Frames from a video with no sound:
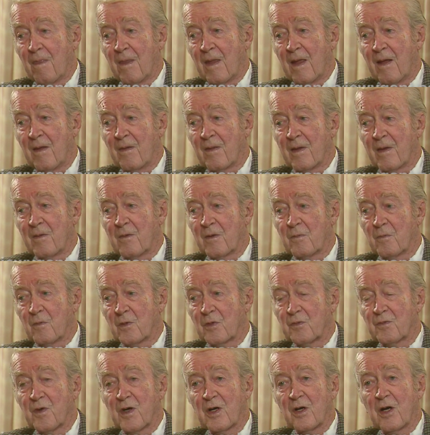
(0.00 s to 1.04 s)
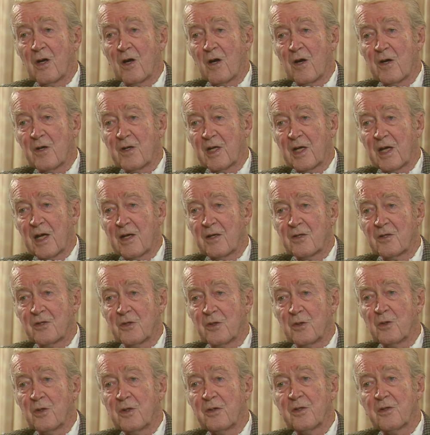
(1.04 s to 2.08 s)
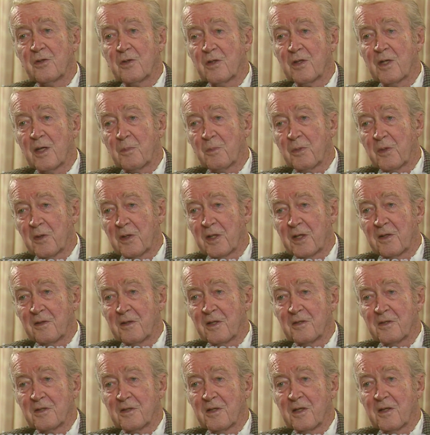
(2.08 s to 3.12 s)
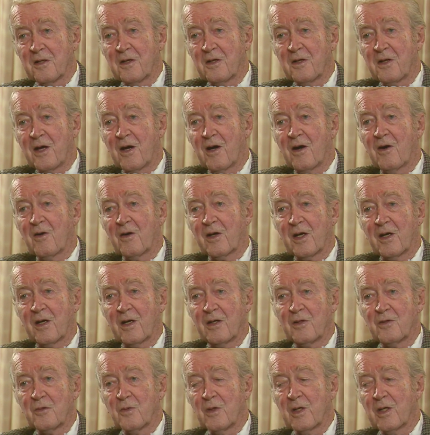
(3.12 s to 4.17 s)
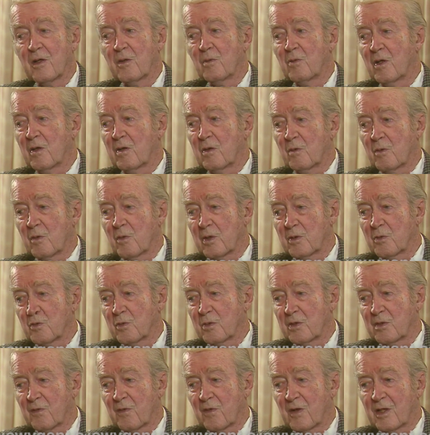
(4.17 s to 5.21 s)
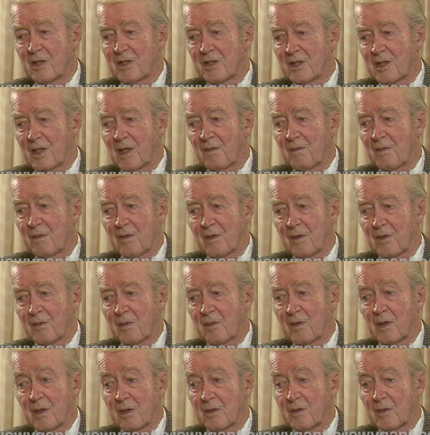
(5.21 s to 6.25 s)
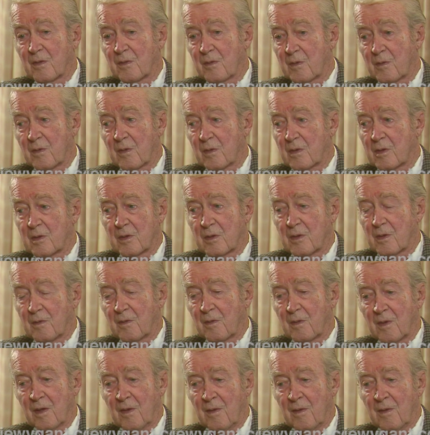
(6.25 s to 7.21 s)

and it was very hard to get to until they put in this little narrow gauge railroad, which was very tough because it was